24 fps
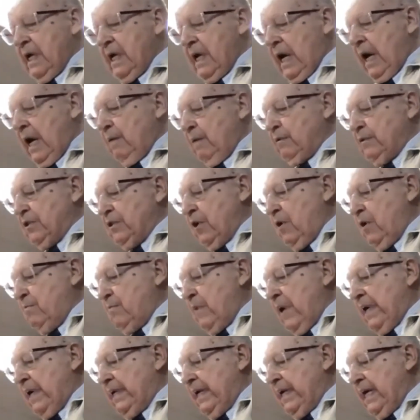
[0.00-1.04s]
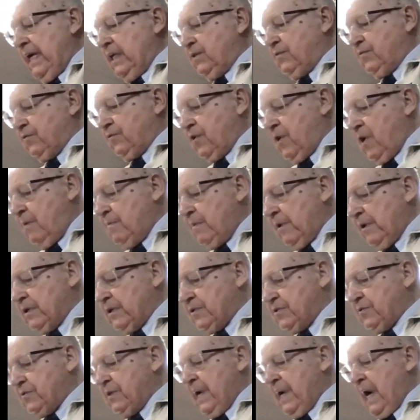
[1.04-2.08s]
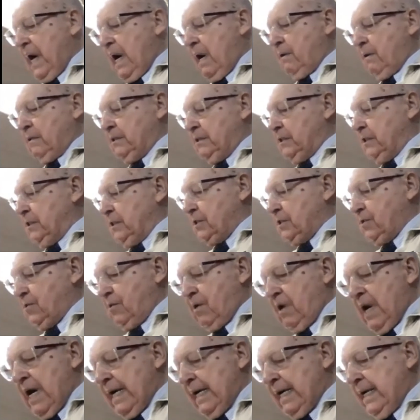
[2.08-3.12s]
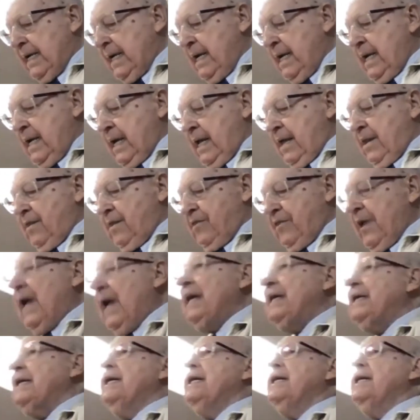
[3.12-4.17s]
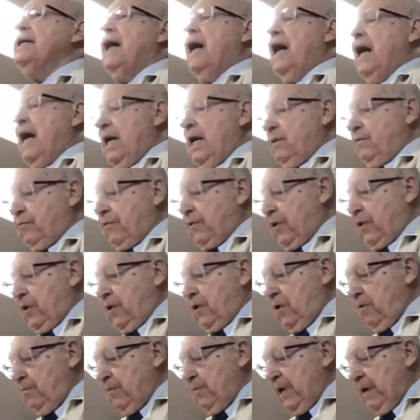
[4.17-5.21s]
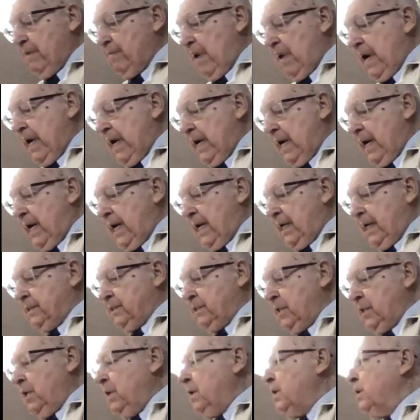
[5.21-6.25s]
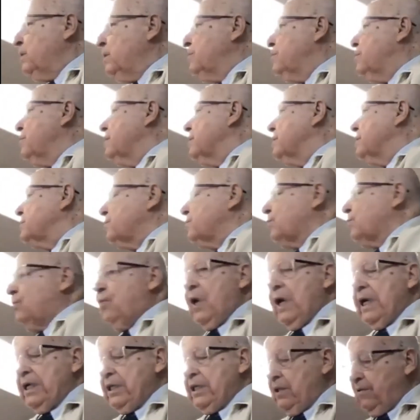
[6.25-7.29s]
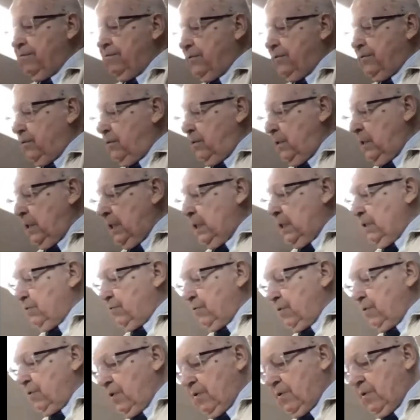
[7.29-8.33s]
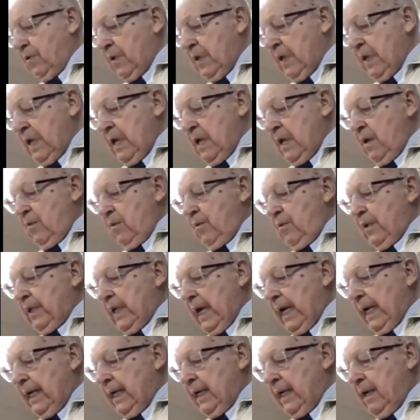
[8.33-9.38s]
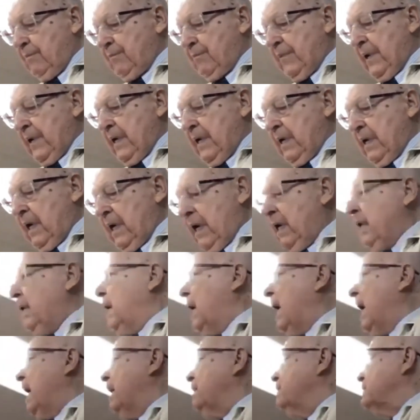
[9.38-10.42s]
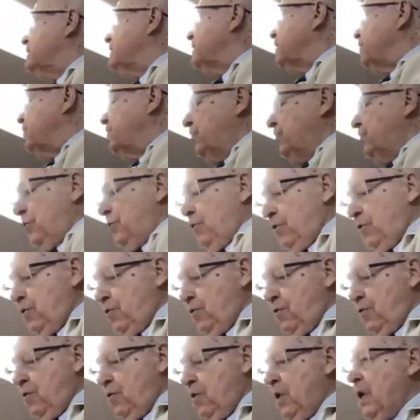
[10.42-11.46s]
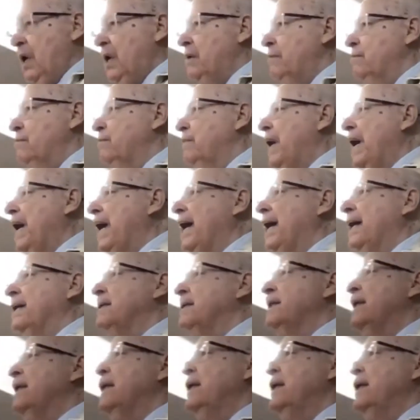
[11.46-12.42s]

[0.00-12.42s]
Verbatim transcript: I was on my knees for almost three hours just crying and thanking God for opening my eyes to this wonderful truth. When I got up there, I was a new man.